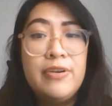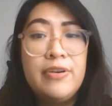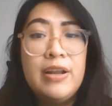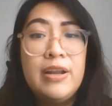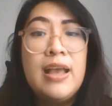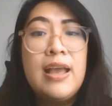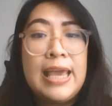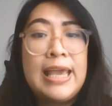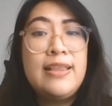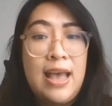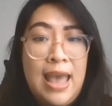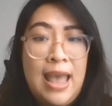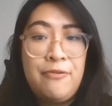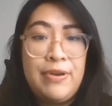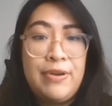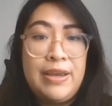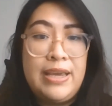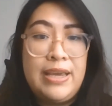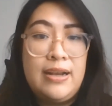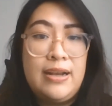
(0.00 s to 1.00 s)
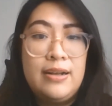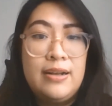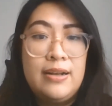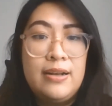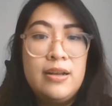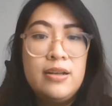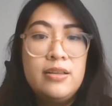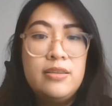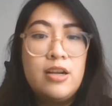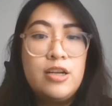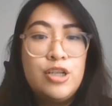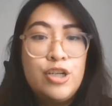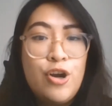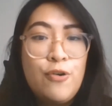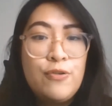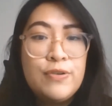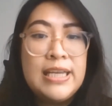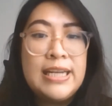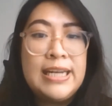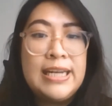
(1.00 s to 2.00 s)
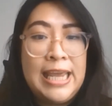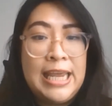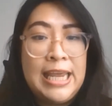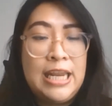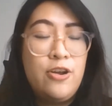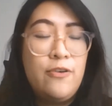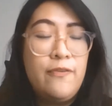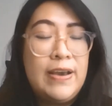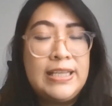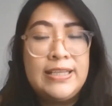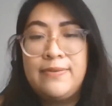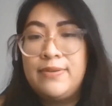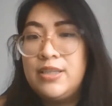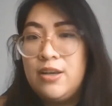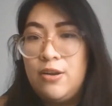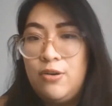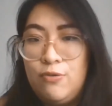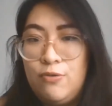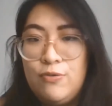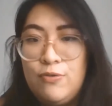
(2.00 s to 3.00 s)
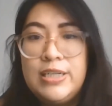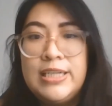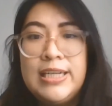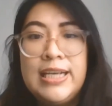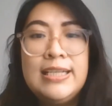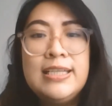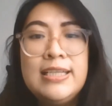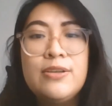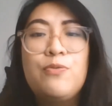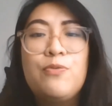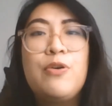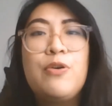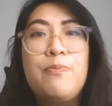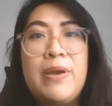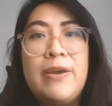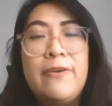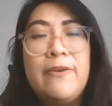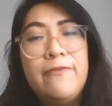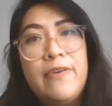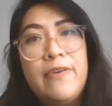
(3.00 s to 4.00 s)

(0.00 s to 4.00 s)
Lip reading: in the area. The chosen innovative solutions will be